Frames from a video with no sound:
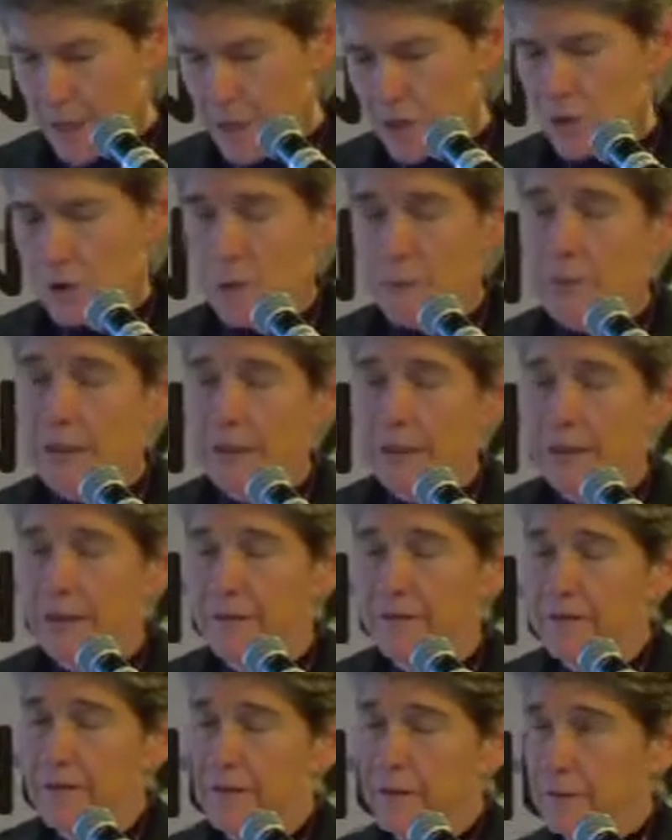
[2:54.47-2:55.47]
So I'm going to
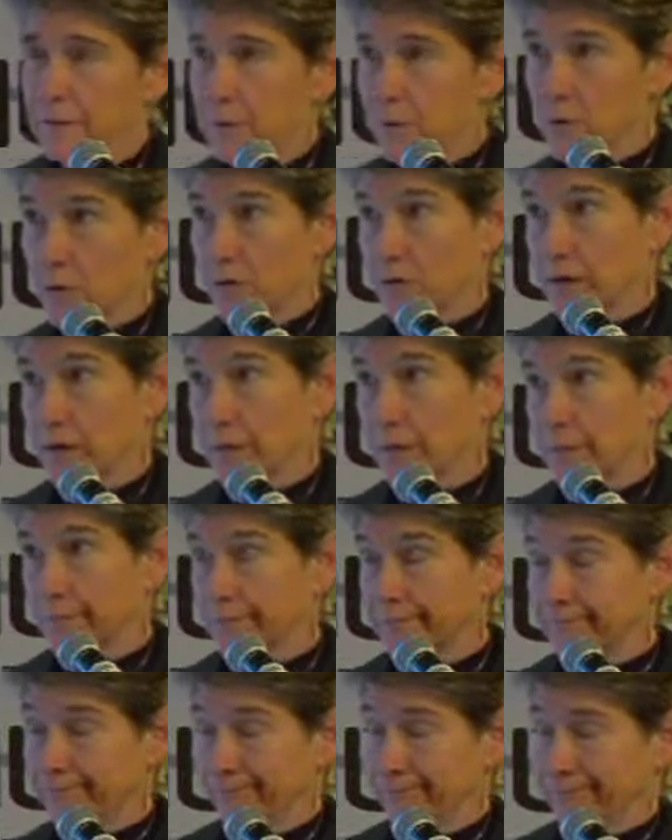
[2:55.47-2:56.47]
leave the sort of the
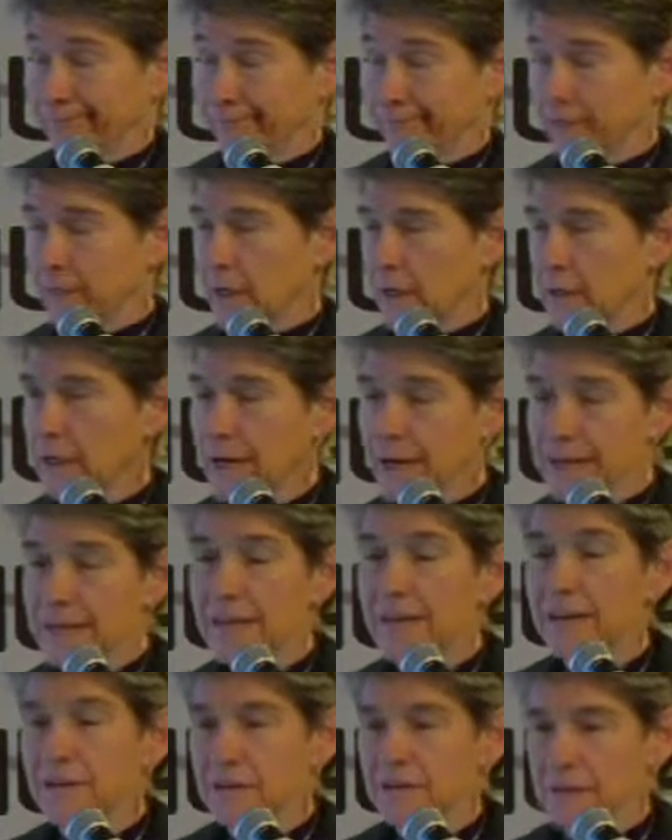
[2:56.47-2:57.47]

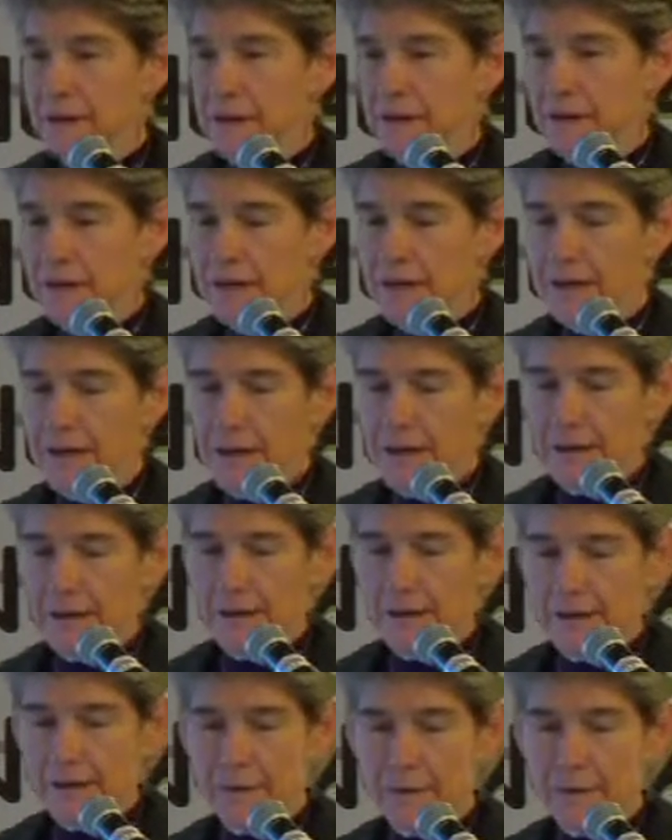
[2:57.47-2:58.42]
content of the EIA